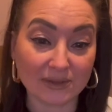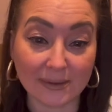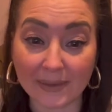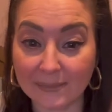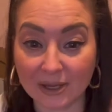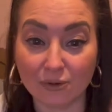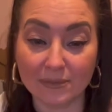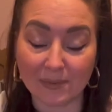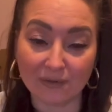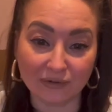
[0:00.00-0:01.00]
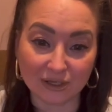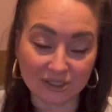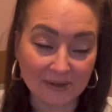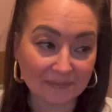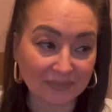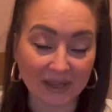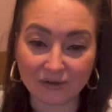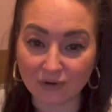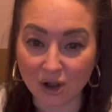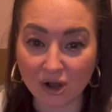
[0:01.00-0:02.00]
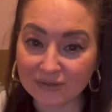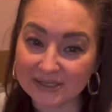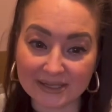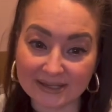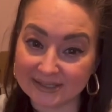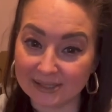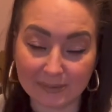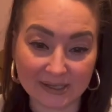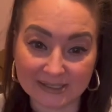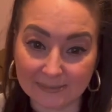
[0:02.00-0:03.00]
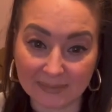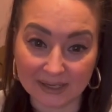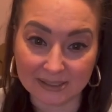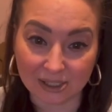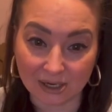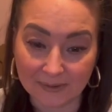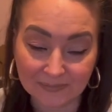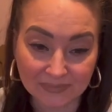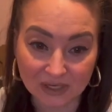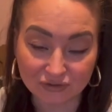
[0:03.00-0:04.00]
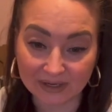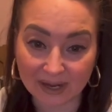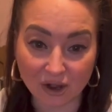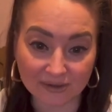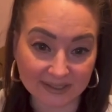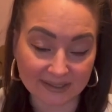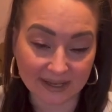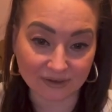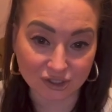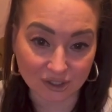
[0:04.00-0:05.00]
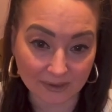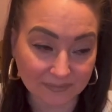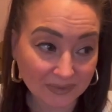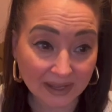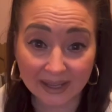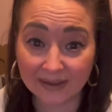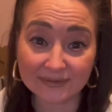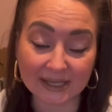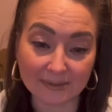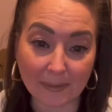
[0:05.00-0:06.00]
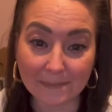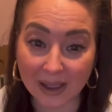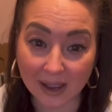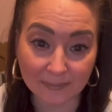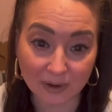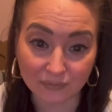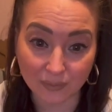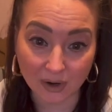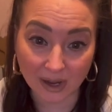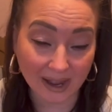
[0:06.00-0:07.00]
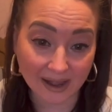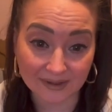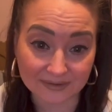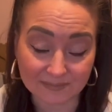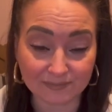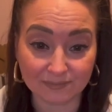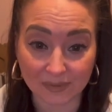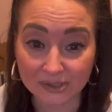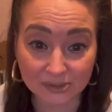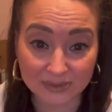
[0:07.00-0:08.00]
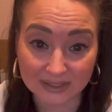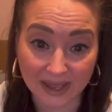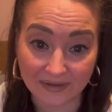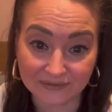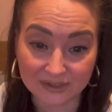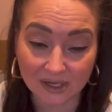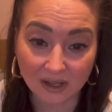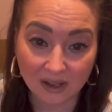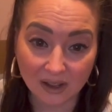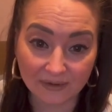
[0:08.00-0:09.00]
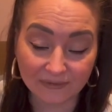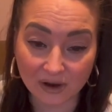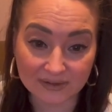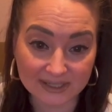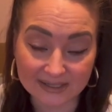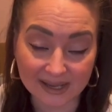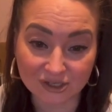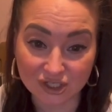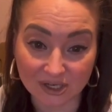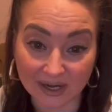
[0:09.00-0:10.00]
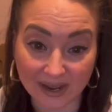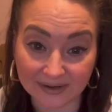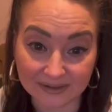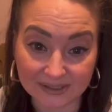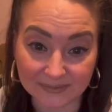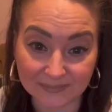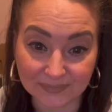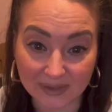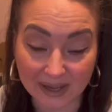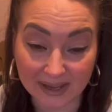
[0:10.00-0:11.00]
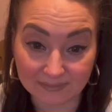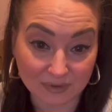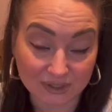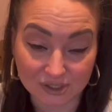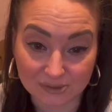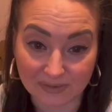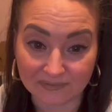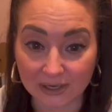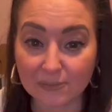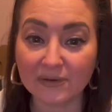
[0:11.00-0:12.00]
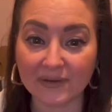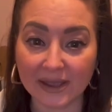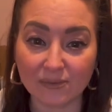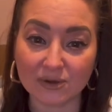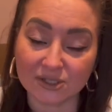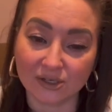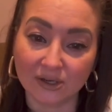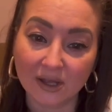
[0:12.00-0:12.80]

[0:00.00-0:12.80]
it. Maybe he couldn't be bothered. He'd wrote all these letters to the police and media, trying to get all this attention. Even sent them a map of where Hans' body was left for all this attention, and he must have just been fed up of it. He wasn't